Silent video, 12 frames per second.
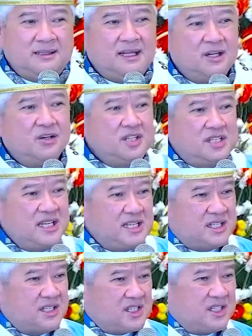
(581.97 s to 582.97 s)
The Lord
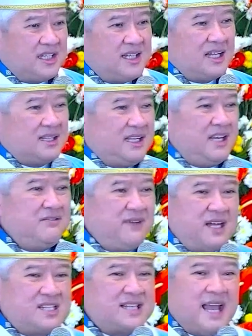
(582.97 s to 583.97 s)
Jesus did not give
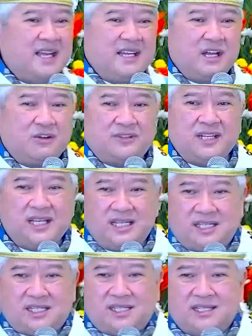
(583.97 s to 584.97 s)
us any of
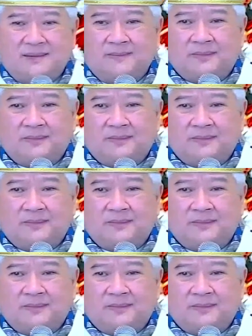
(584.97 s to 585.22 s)
these.